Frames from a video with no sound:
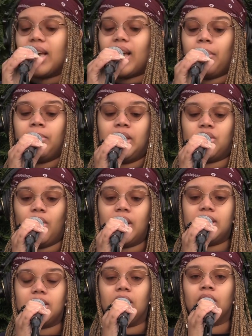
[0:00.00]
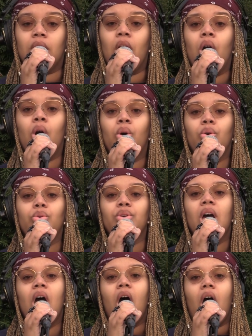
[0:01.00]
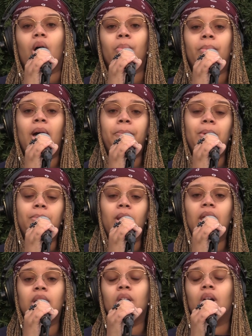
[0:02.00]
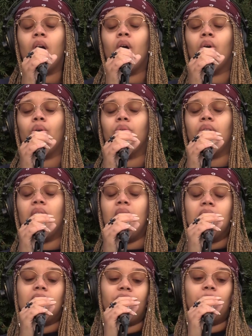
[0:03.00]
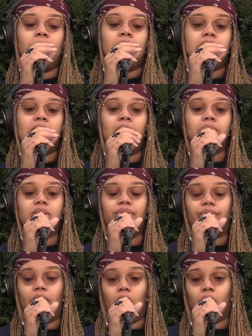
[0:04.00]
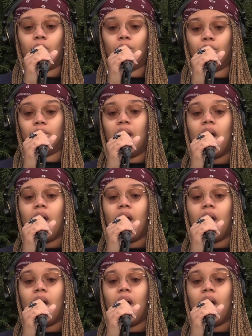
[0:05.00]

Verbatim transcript: Got me dressed in gold. All my people in gold. Never been the type to fold.